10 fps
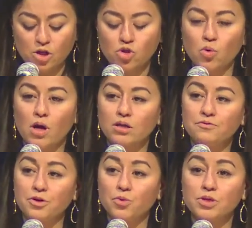To all
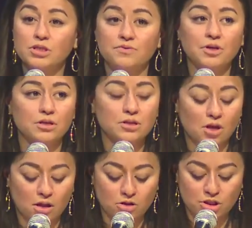of you receiving a
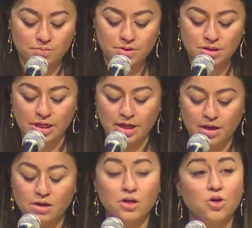scholarship
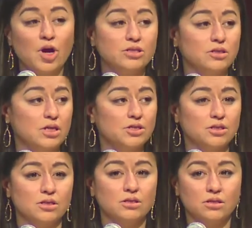today,
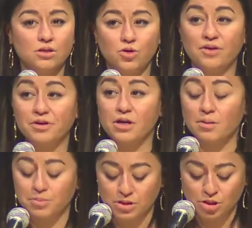congratulations. You have
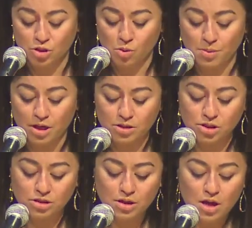accomplished so
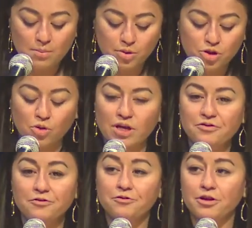much. But don't
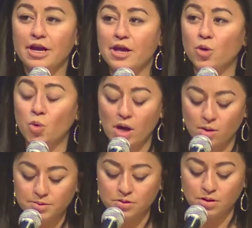ever forget who
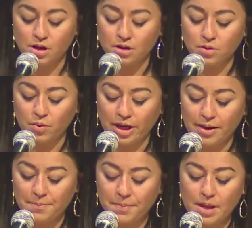helped you along the
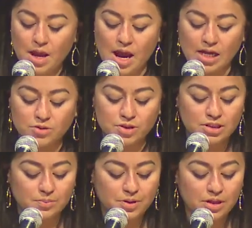way. As
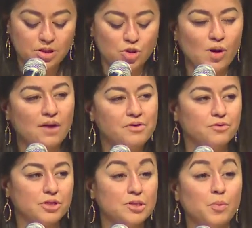recipients, you have the
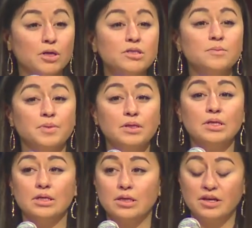
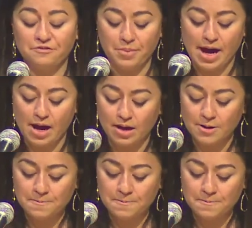responsibility to give back.